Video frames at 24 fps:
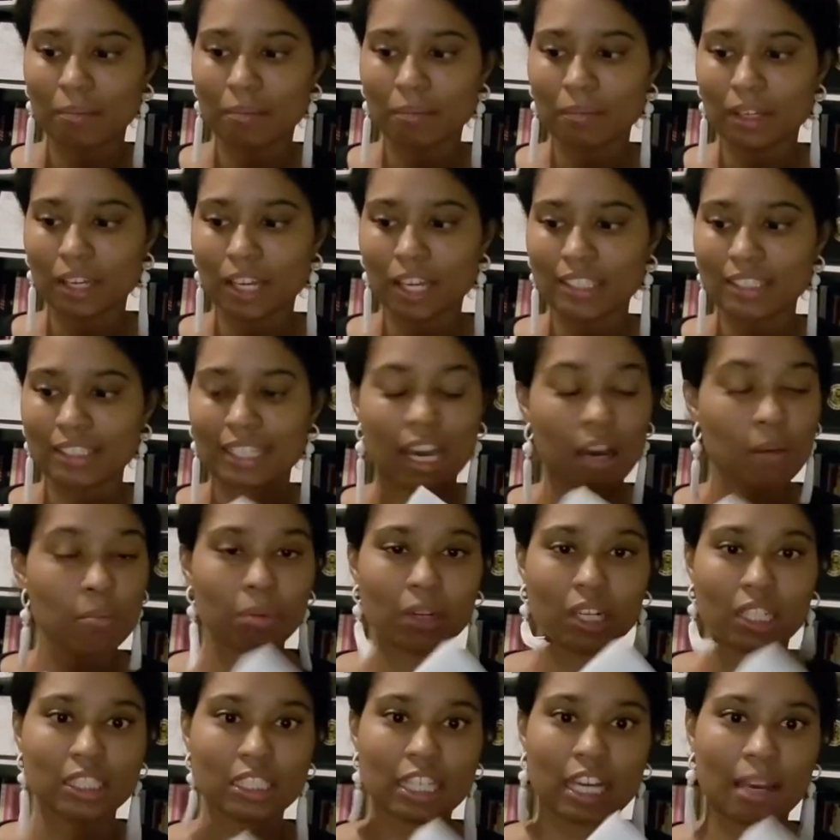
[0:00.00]
has not been
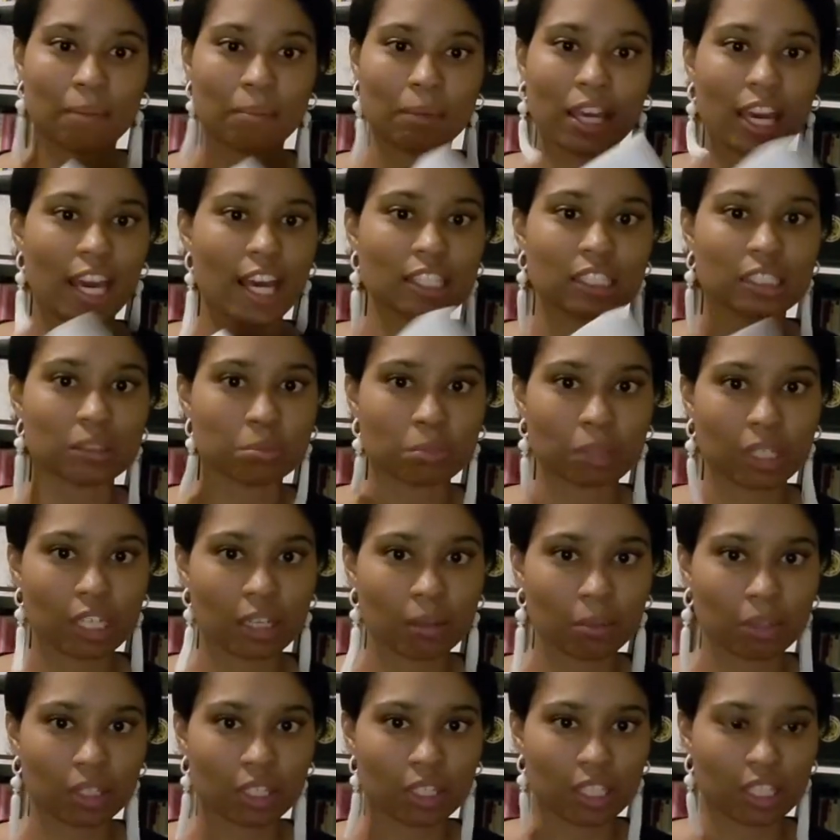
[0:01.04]
a time it hasn't been
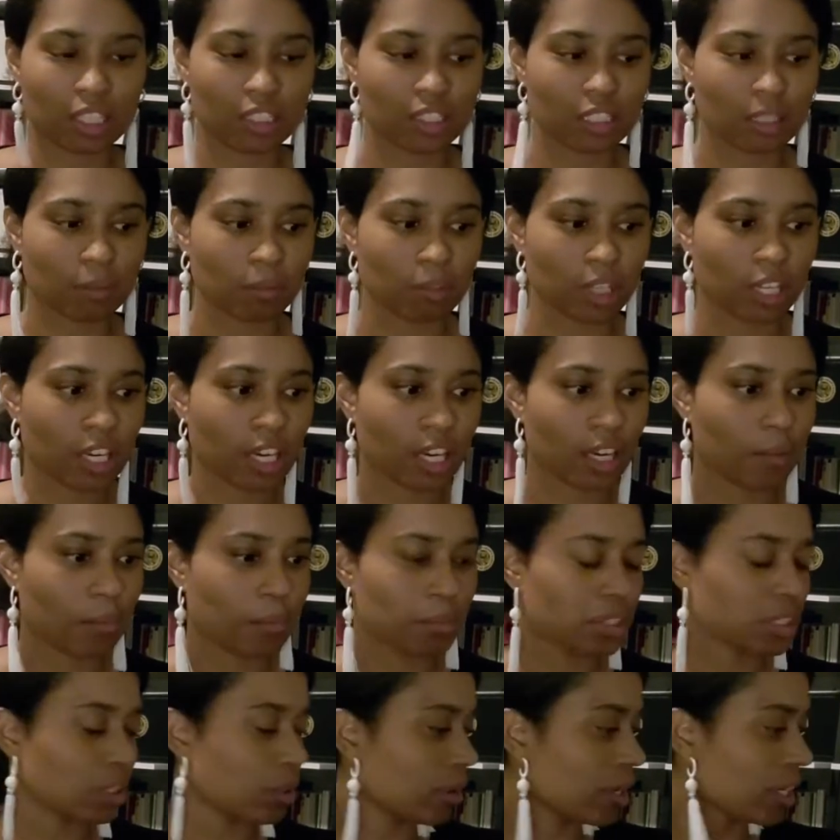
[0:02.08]
able to get something up,
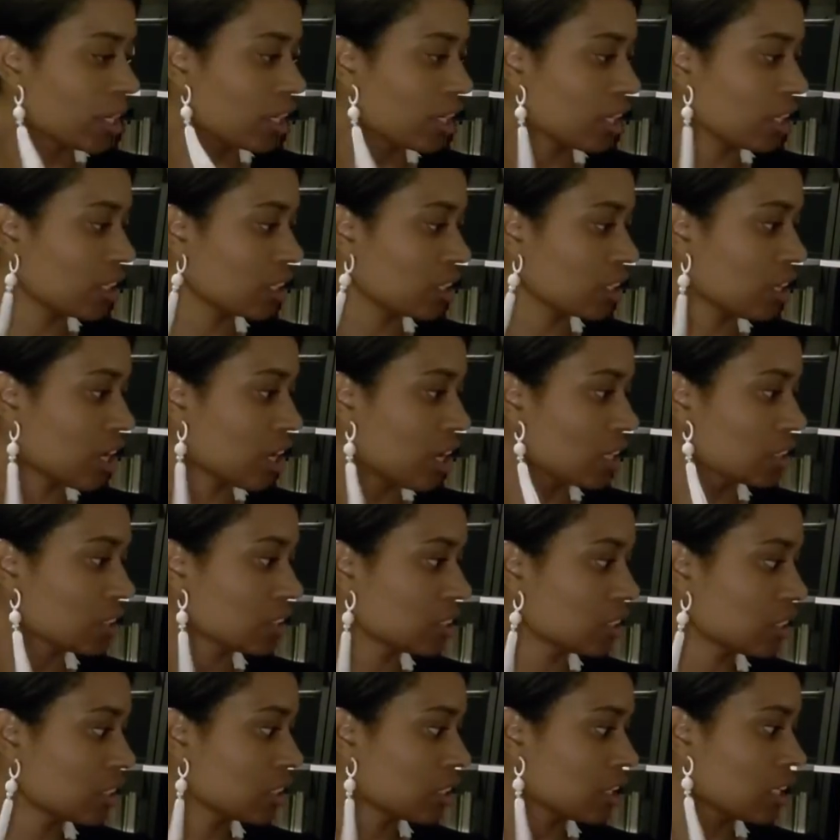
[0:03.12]
so I can
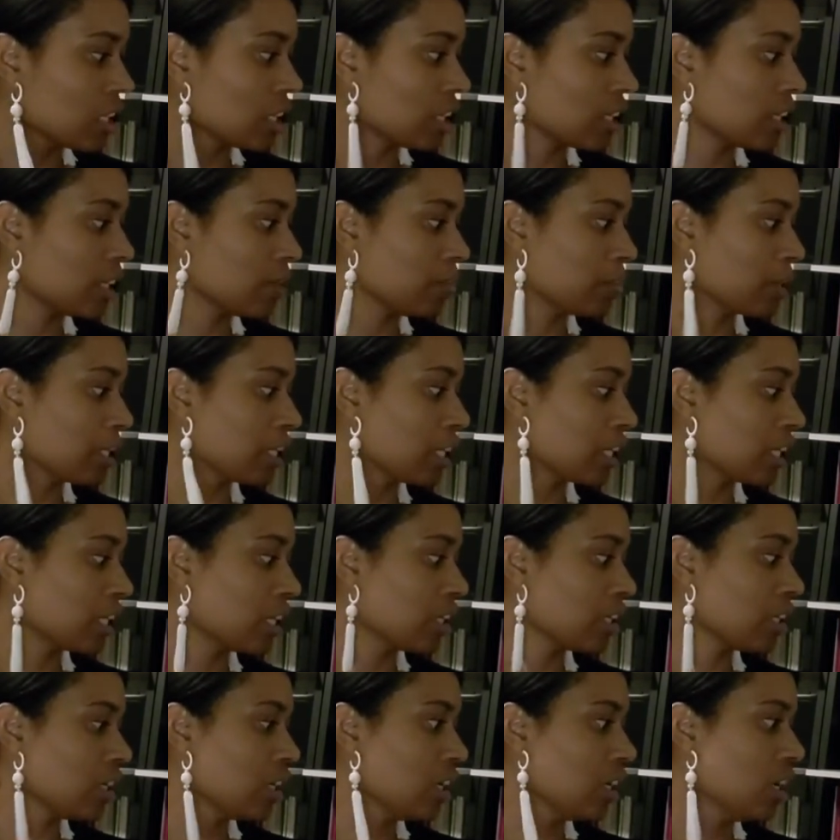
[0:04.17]
constantly keep it
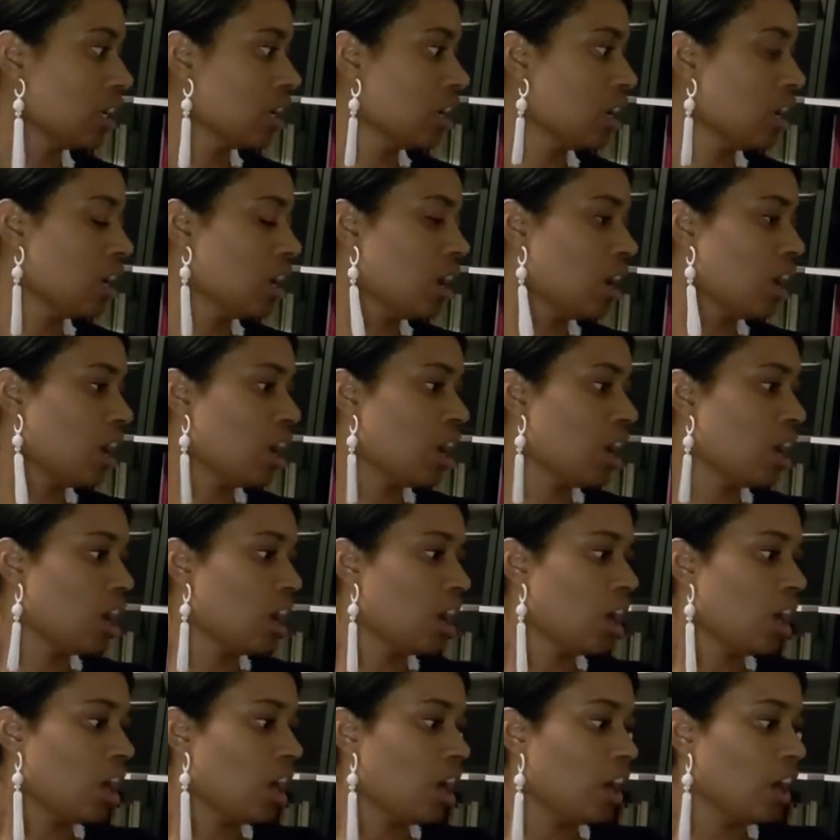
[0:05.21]
clean.
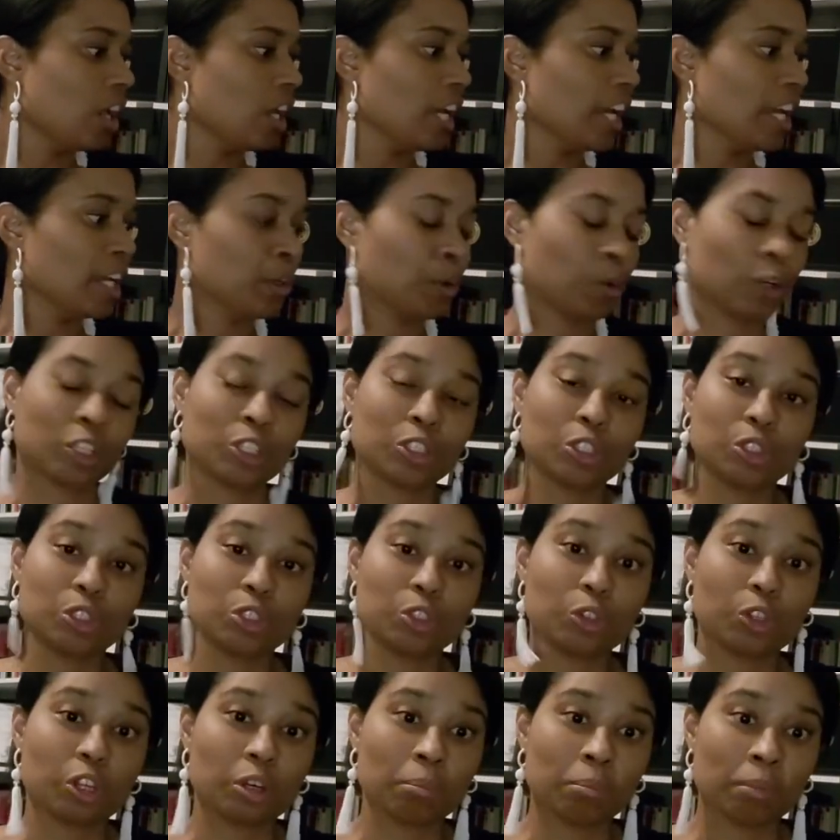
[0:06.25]
In order to do
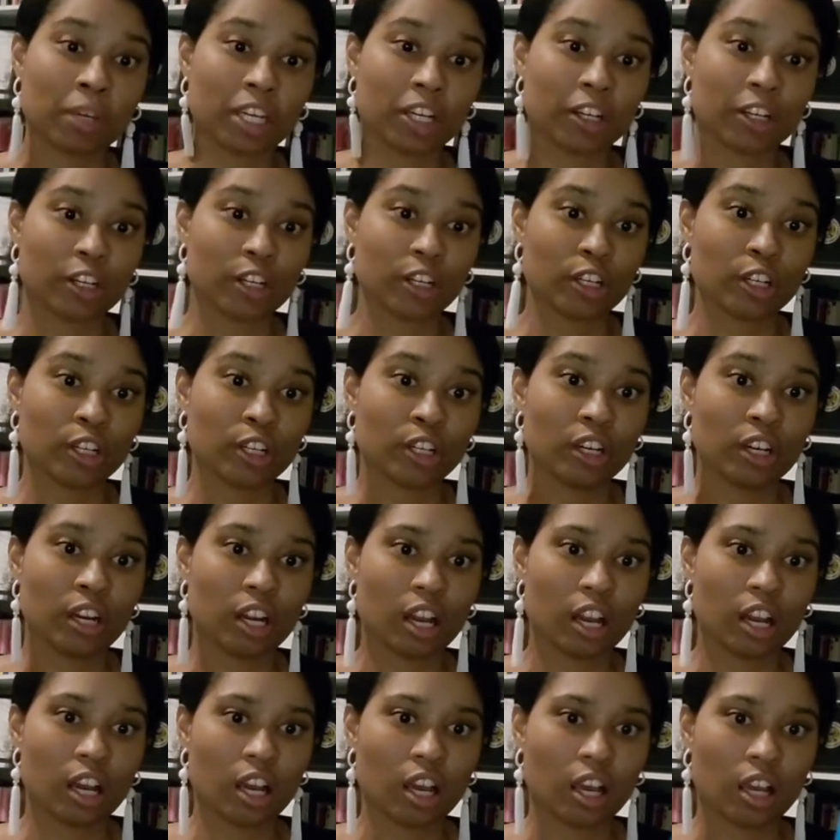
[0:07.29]
the mirror,
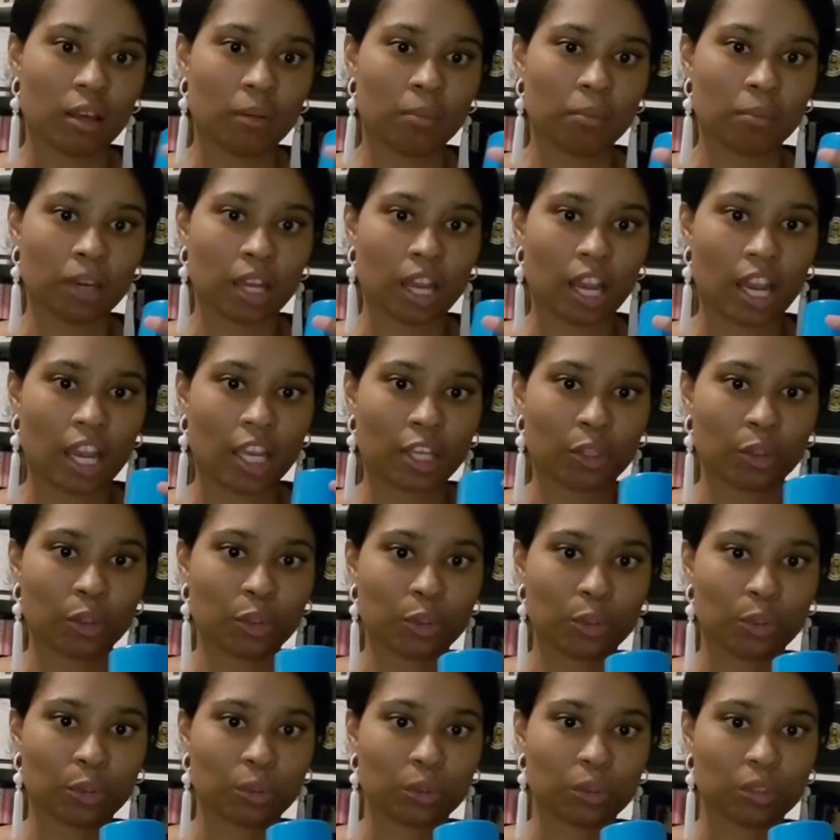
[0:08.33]
I
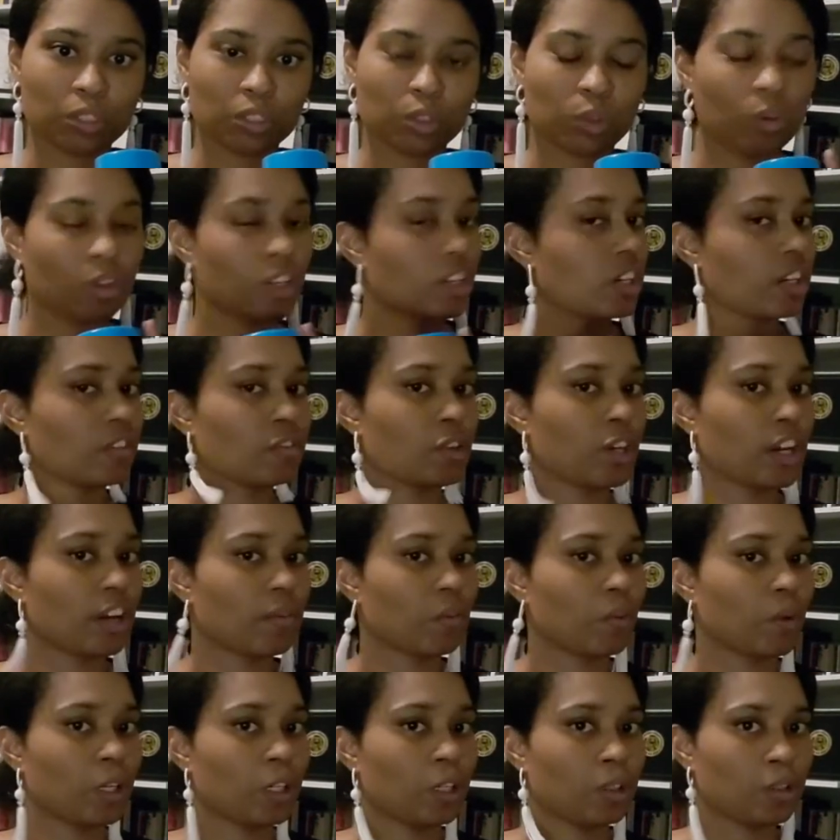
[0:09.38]
use, or if you have
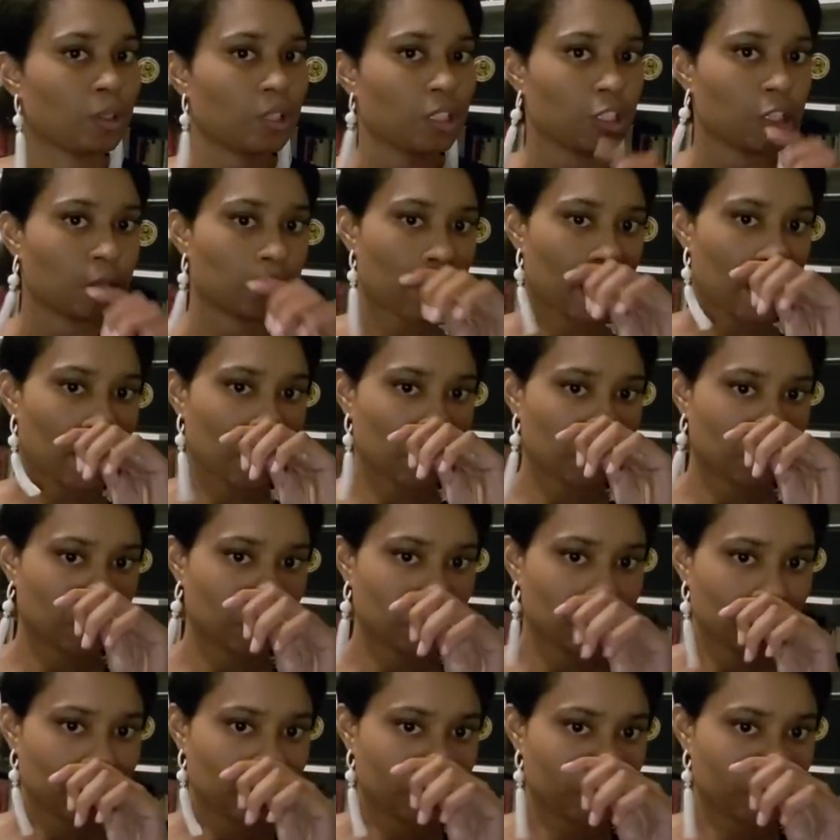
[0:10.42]
window in your bathroom,